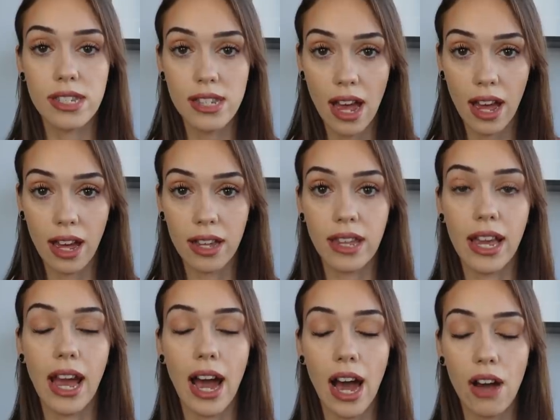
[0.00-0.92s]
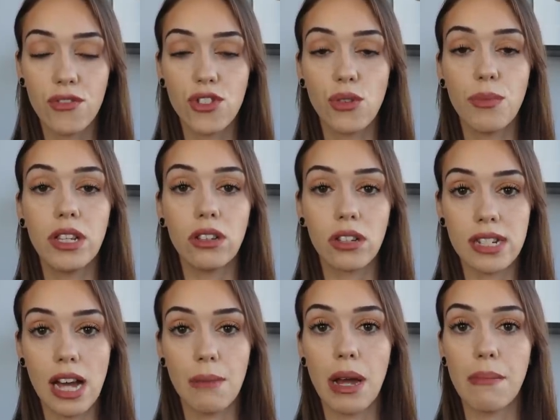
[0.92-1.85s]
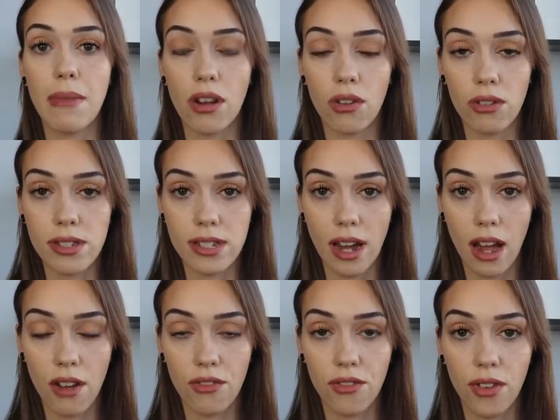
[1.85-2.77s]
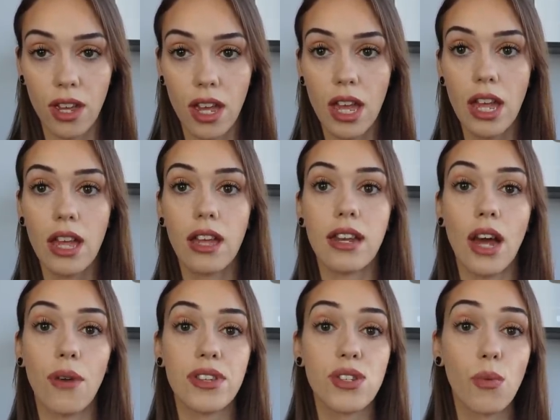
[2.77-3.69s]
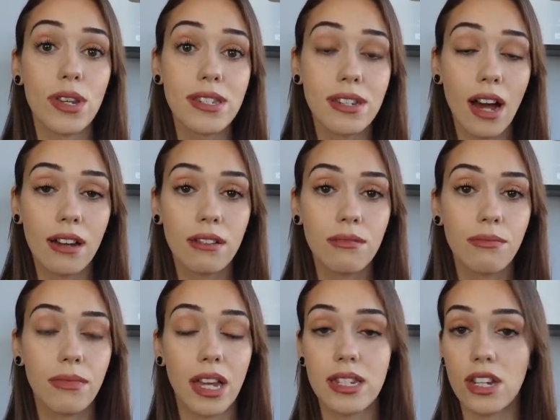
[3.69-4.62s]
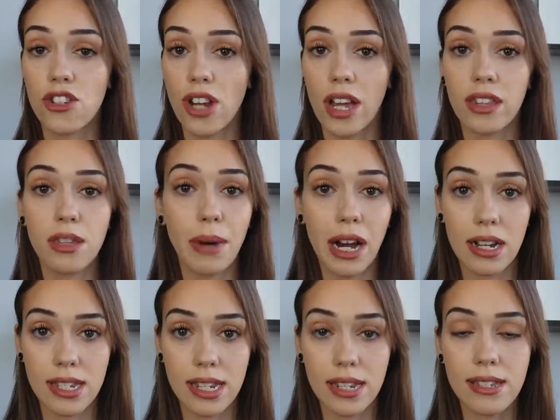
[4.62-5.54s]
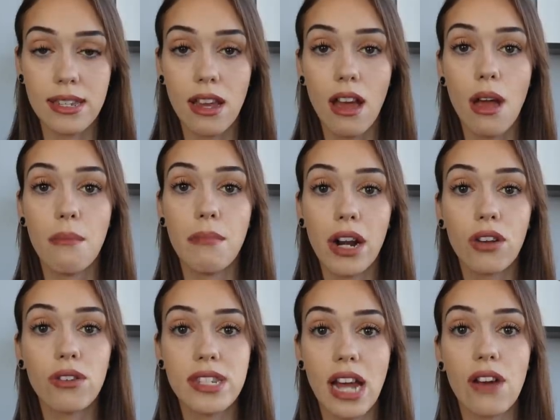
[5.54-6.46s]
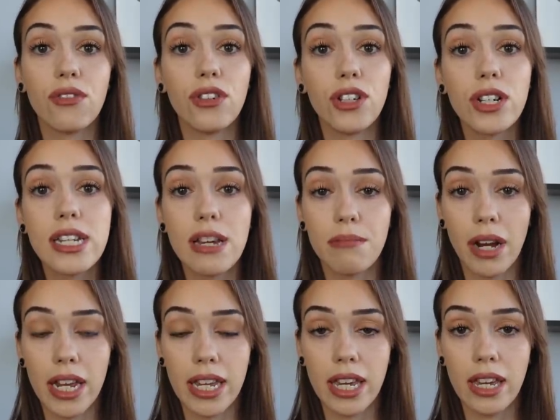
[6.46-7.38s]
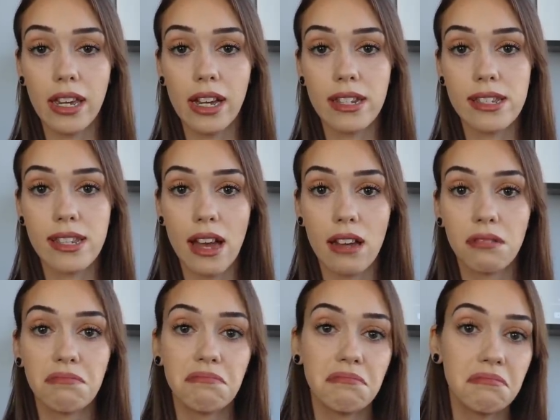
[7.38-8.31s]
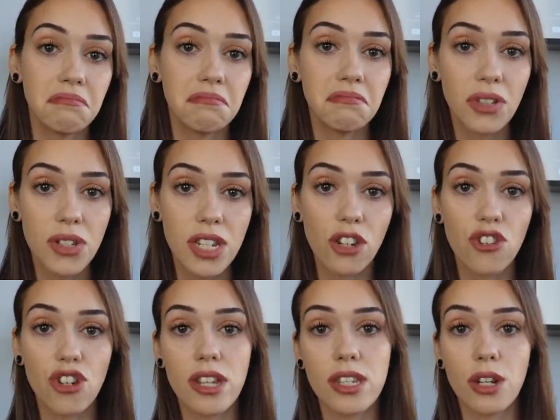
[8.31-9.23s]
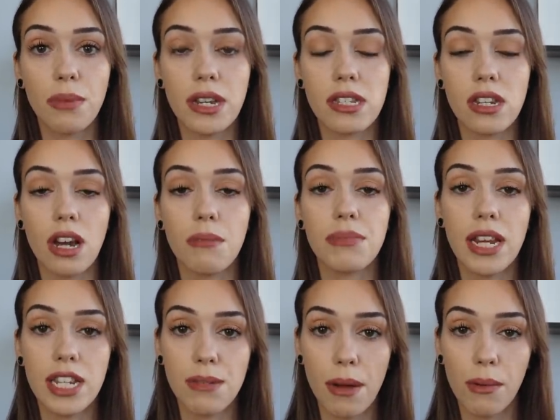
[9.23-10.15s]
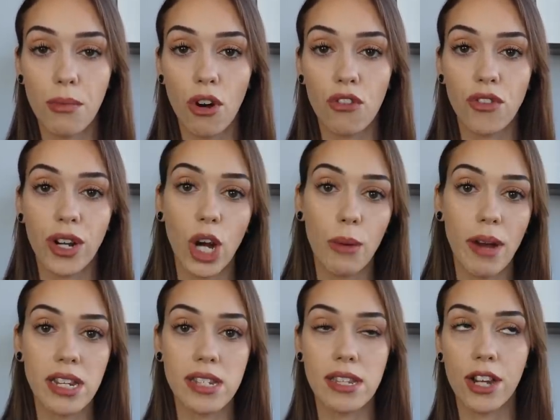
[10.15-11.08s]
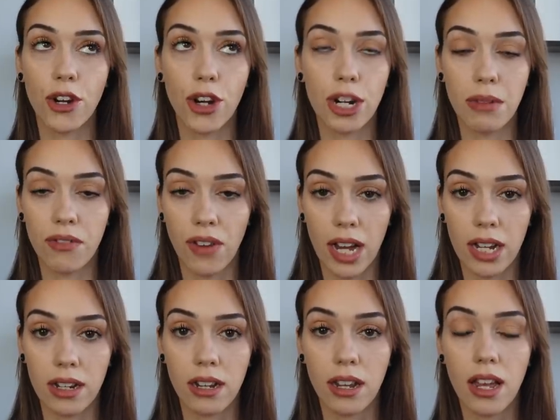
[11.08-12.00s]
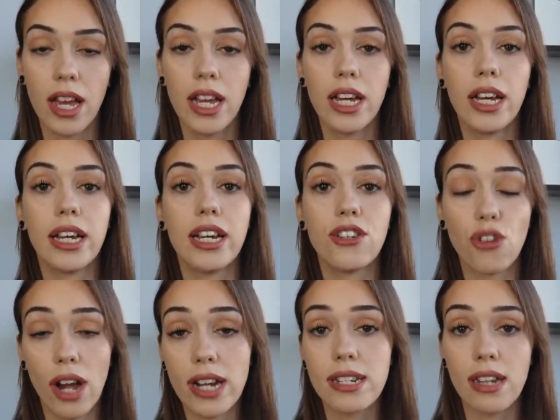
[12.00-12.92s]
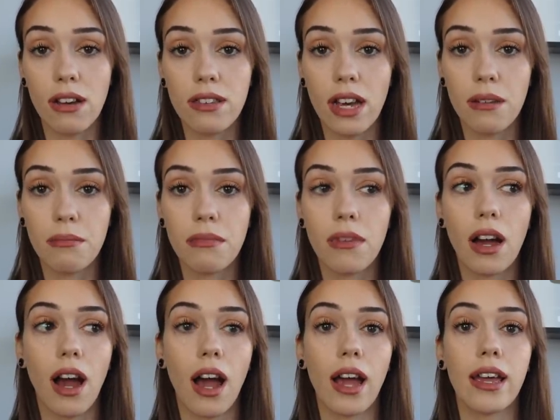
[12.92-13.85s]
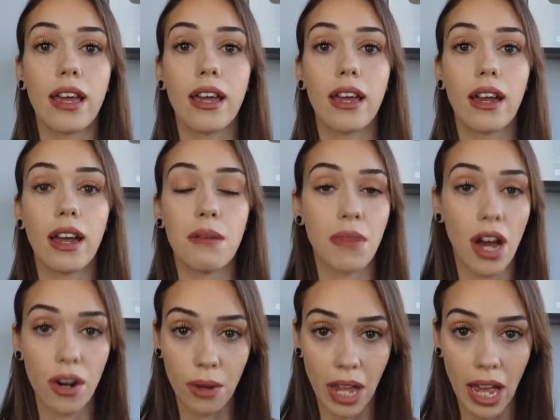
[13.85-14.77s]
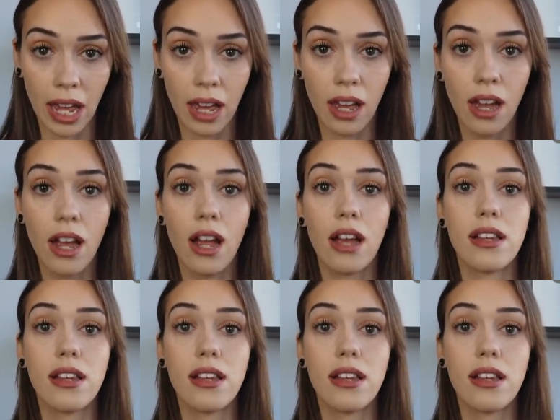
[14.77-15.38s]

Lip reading: in SEG, they have to be looked at by medical staff. Now this was done, they did check the boxes. Medical staff looked at Mikey and said, looks like your jaw's a little busted up. Take some ibuprofen, go back to SEG, you're gonna be fine. He tried to tell them, I am not okay,